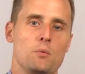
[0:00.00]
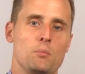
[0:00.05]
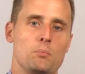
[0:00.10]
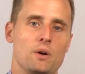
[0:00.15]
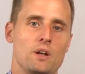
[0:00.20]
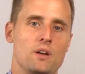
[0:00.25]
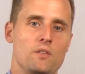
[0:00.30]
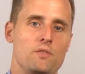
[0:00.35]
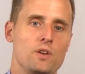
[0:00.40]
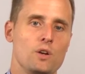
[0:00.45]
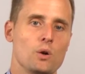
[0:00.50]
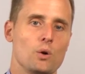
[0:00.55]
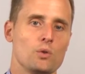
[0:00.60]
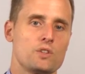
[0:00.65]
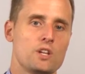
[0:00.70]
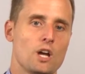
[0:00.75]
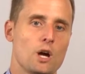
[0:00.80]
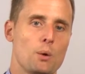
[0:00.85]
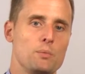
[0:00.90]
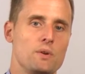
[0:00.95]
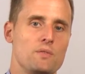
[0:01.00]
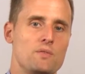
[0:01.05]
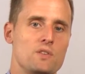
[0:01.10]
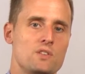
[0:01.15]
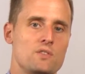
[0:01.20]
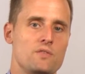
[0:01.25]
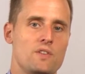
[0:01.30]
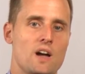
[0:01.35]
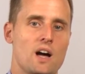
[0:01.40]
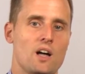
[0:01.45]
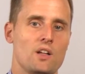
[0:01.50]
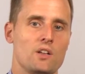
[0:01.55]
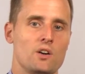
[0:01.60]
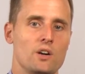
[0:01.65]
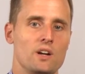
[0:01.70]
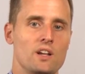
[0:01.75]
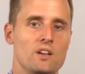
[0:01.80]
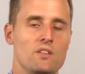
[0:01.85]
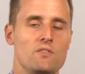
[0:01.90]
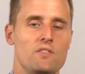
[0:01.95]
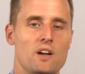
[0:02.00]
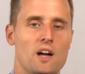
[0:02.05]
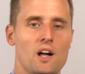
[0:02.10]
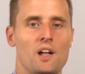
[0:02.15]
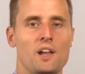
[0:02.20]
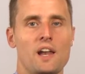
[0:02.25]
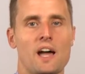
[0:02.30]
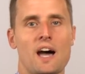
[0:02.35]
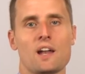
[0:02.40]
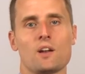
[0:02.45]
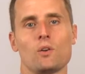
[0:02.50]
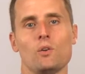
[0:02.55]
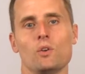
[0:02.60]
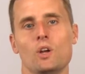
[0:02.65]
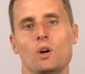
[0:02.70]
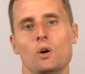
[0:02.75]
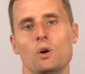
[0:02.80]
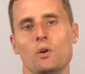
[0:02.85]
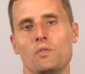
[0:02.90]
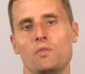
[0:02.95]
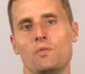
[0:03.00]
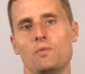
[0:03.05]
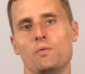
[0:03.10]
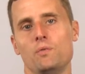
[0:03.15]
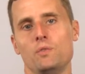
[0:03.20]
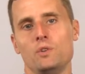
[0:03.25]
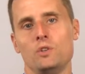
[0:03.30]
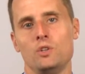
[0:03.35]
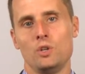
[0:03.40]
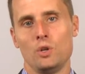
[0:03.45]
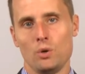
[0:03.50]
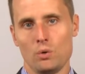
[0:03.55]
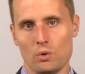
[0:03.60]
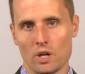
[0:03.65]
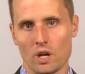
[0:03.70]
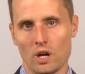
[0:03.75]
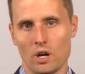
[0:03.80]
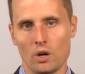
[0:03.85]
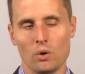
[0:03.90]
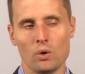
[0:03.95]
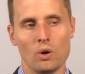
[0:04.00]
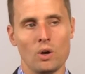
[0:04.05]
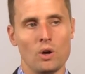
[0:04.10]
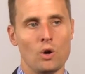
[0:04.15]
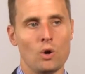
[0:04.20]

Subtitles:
but if you don't tell me if it's valid or invalid, I don't know if you know